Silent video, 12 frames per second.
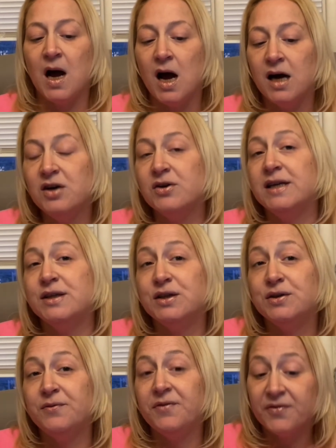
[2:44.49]
Hungary
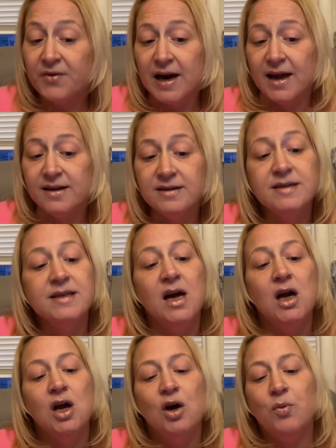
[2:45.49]
to France,
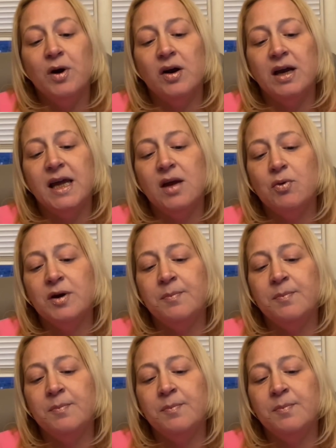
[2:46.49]
where he would